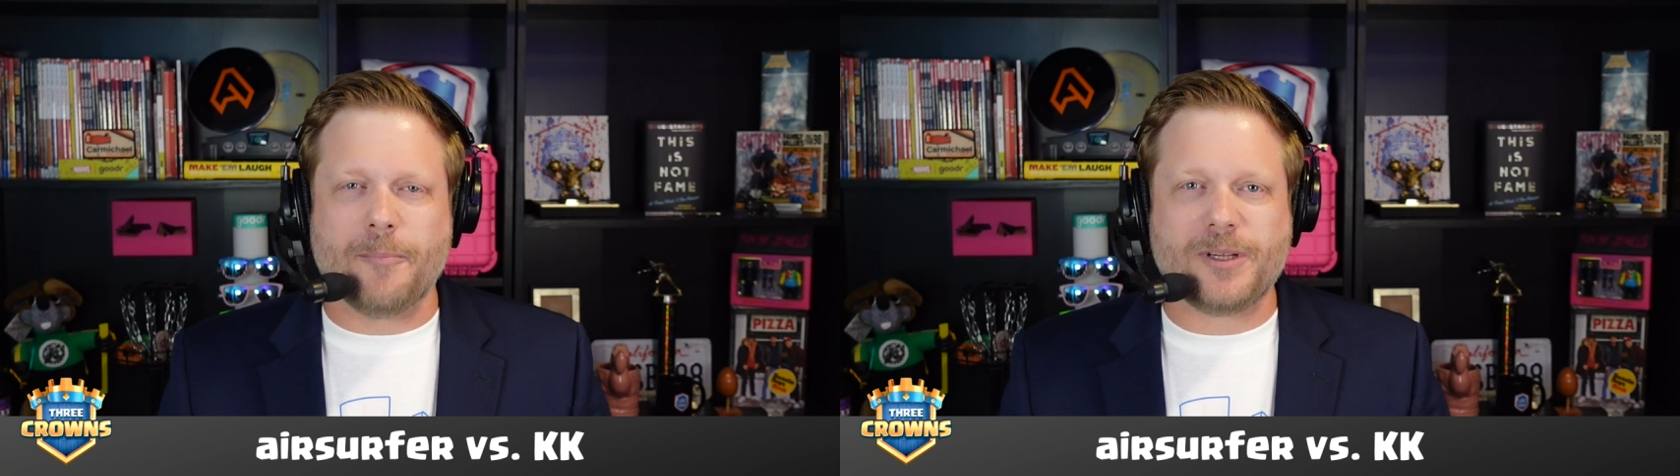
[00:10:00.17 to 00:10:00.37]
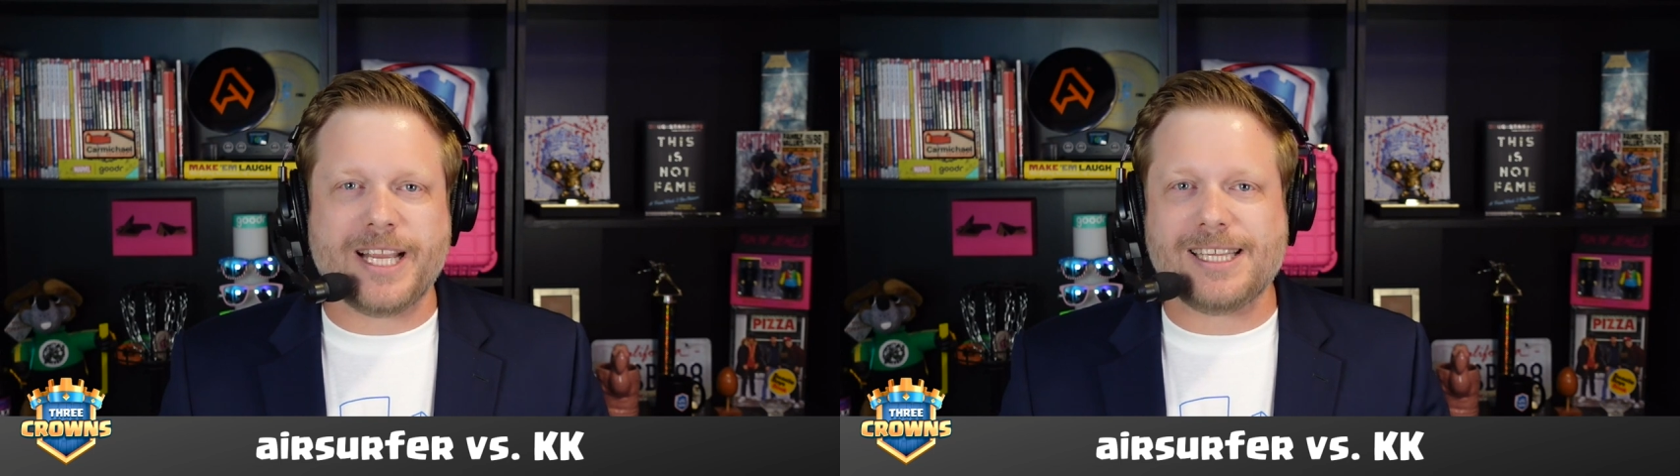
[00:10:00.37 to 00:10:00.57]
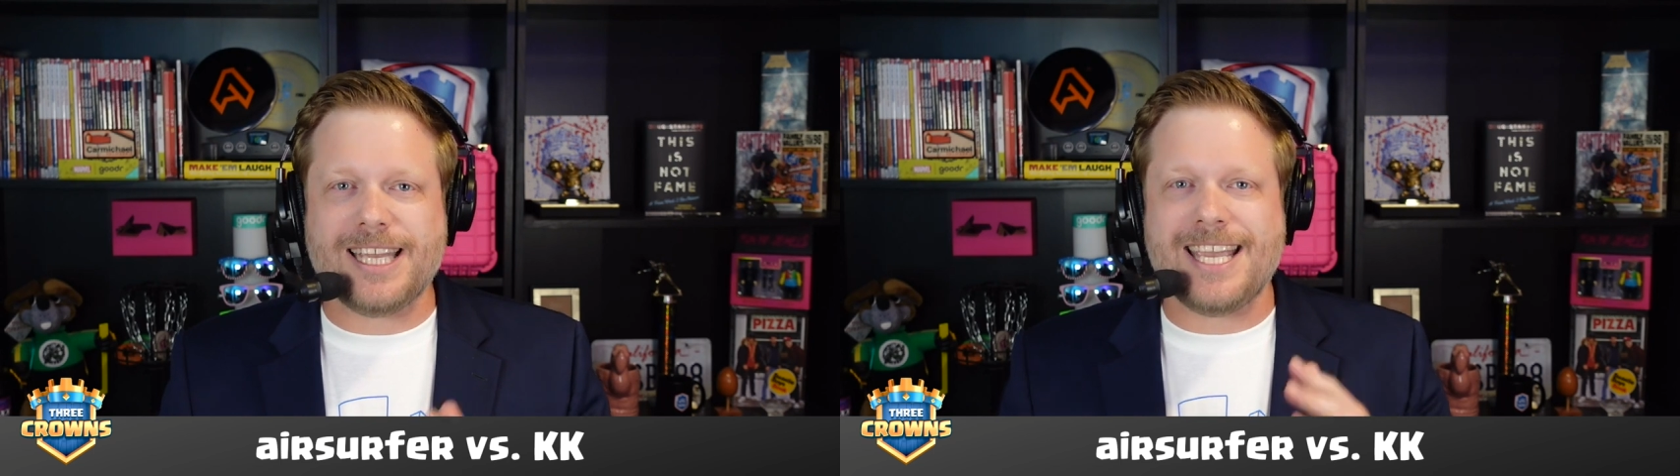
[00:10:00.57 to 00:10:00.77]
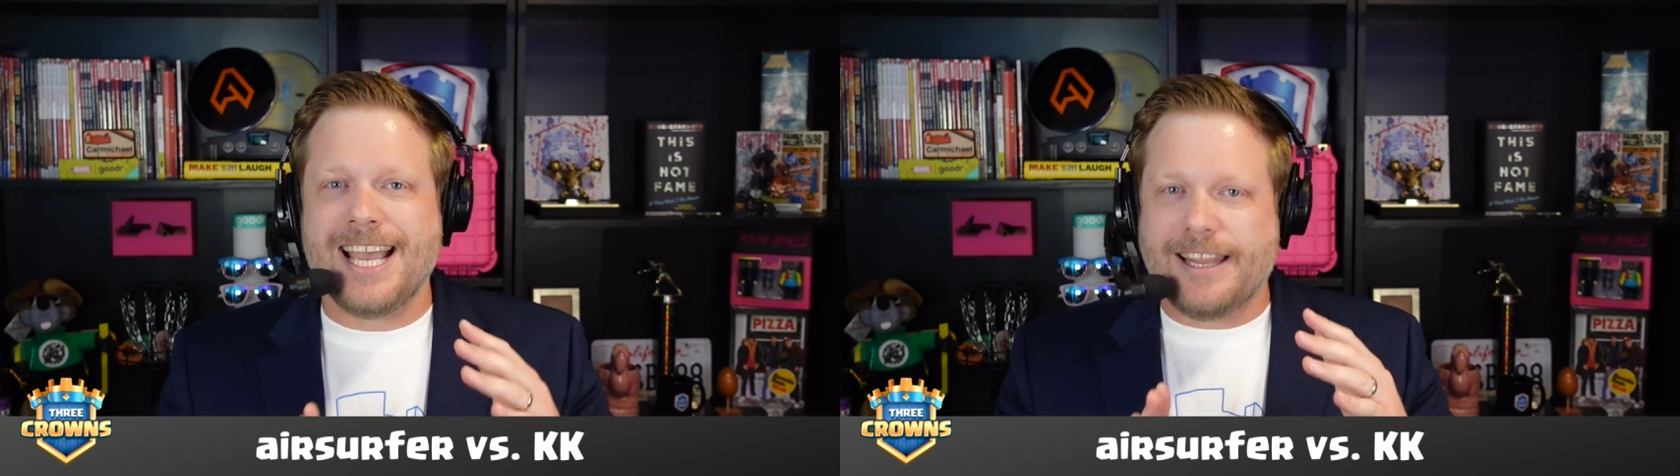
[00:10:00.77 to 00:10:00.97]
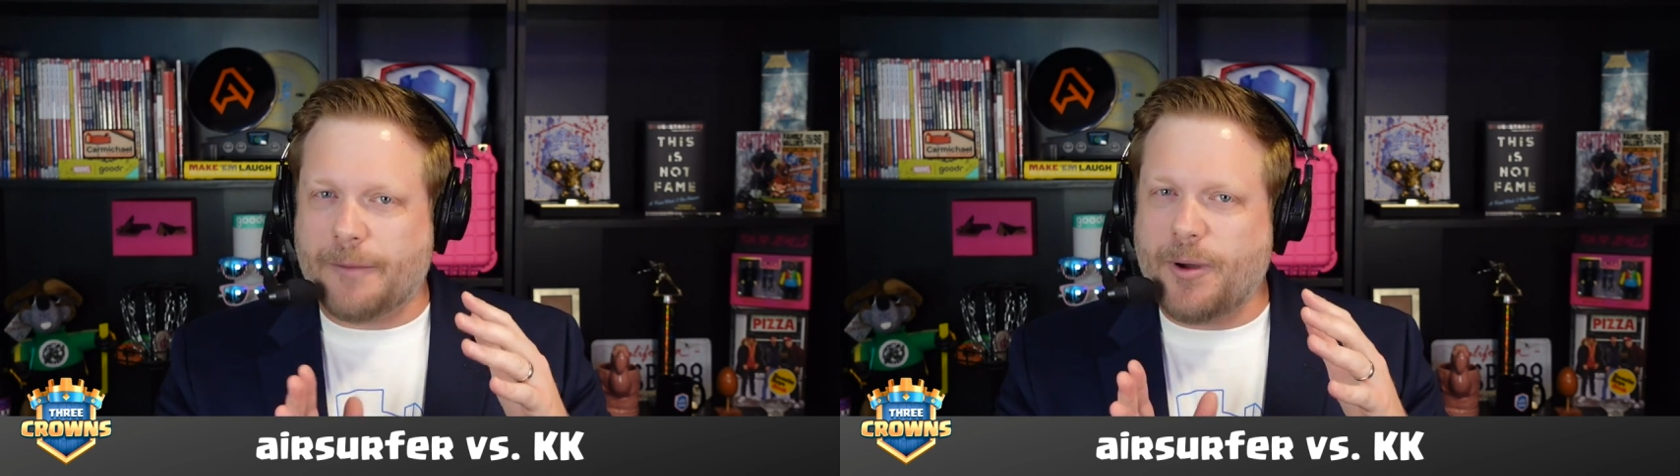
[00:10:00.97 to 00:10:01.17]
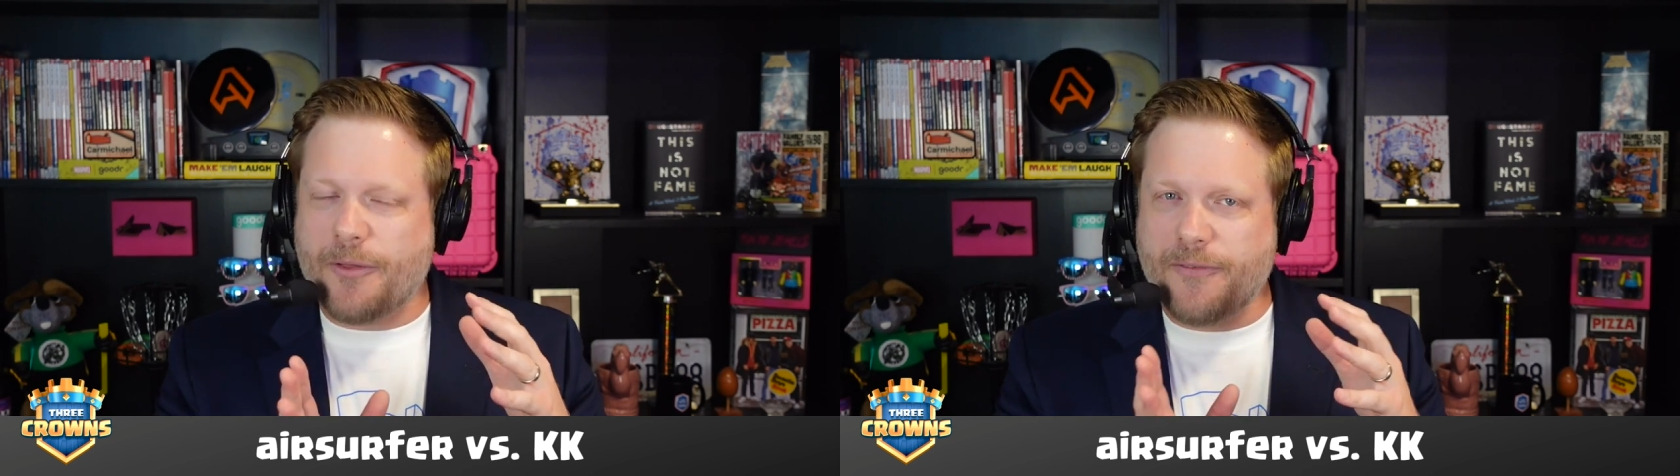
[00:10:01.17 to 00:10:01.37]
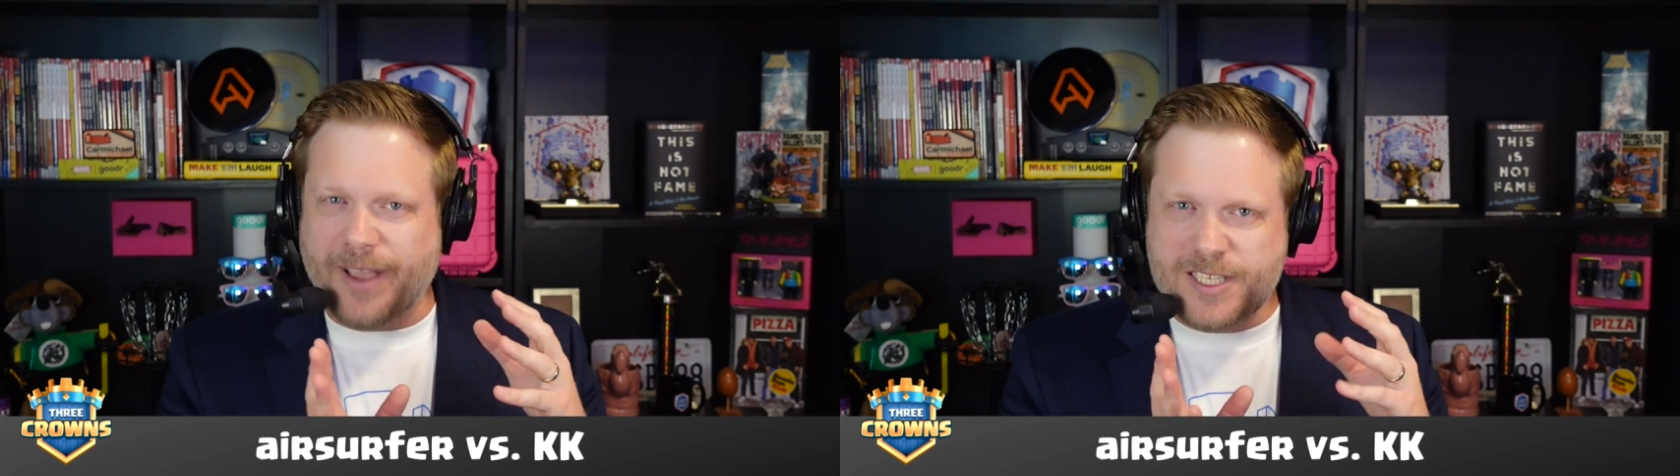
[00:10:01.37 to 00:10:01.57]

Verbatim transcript: completely, they're both